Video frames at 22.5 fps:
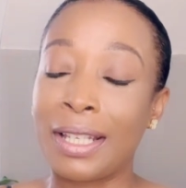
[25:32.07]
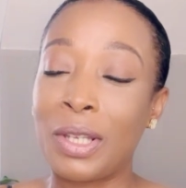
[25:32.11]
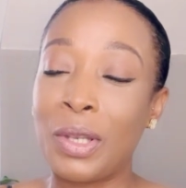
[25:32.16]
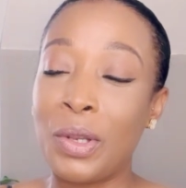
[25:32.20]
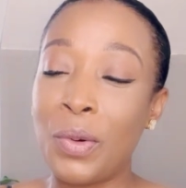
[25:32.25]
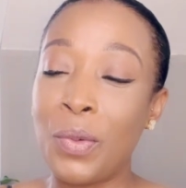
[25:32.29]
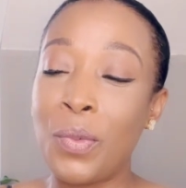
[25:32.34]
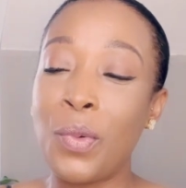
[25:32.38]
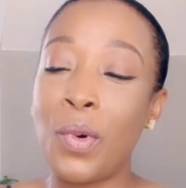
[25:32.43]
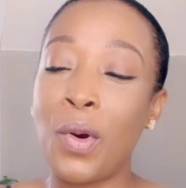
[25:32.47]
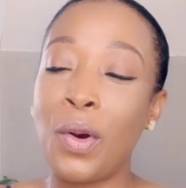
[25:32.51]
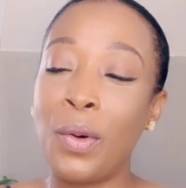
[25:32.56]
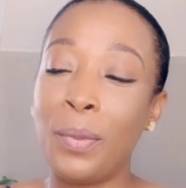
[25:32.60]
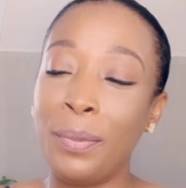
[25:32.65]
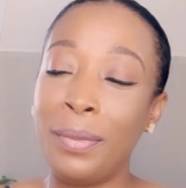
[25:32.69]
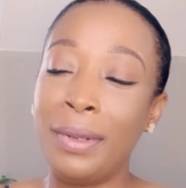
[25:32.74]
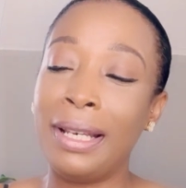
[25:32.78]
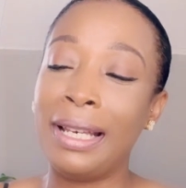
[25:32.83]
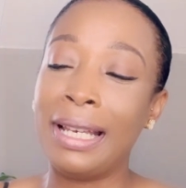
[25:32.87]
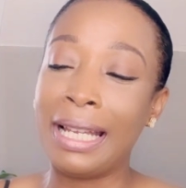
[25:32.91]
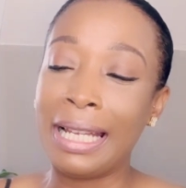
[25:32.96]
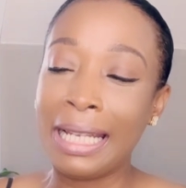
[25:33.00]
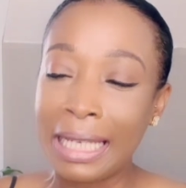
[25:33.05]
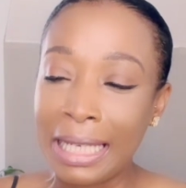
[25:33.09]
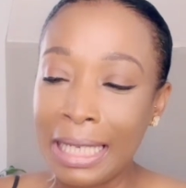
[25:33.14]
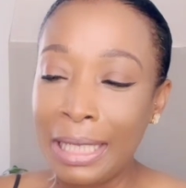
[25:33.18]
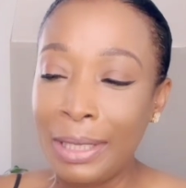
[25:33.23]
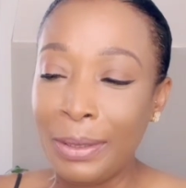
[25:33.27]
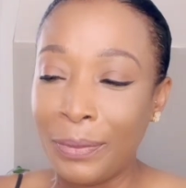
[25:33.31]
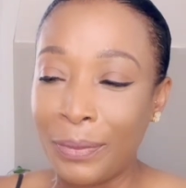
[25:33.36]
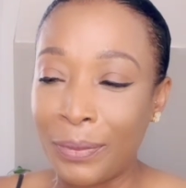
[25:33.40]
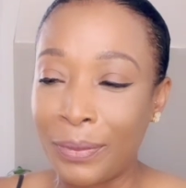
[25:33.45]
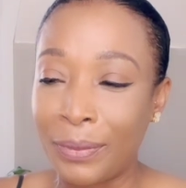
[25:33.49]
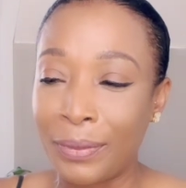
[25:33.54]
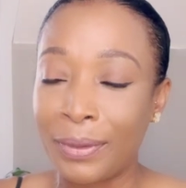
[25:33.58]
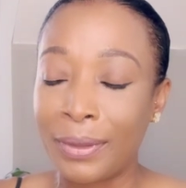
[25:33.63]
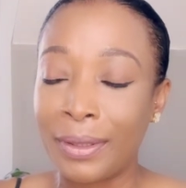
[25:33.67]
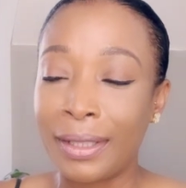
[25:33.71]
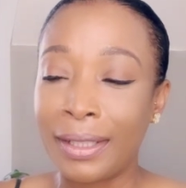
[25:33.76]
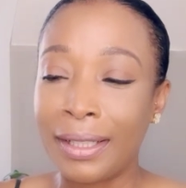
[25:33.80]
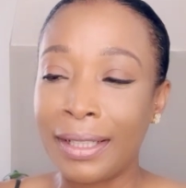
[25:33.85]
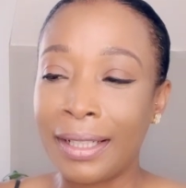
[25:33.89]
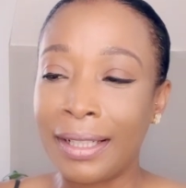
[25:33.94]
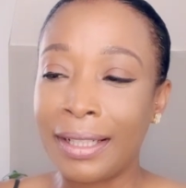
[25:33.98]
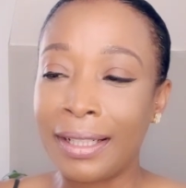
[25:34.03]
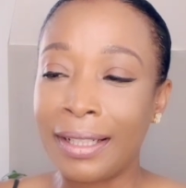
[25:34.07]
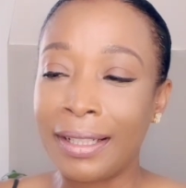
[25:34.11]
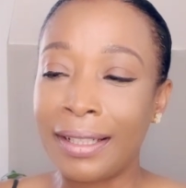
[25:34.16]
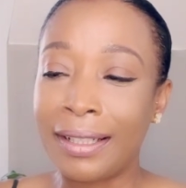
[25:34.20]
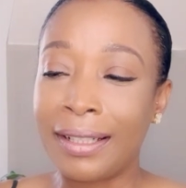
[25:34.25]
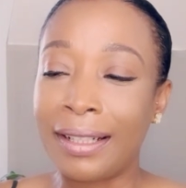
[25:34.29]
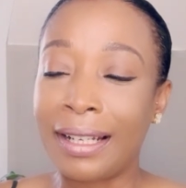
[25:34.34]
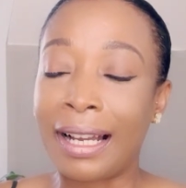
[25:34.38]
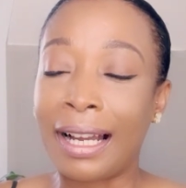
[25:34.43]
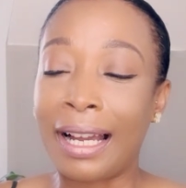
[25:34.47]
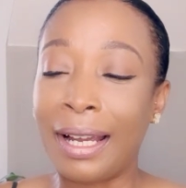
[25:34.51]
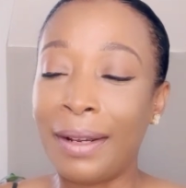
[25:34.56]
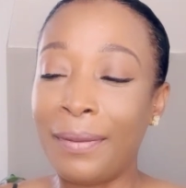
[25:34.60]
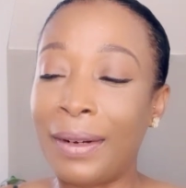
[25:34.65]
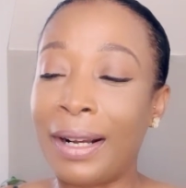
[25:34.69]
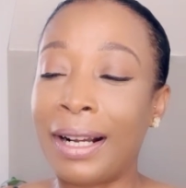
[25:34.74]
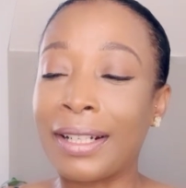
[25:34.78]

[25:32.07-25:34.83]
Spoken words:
You won't believe I've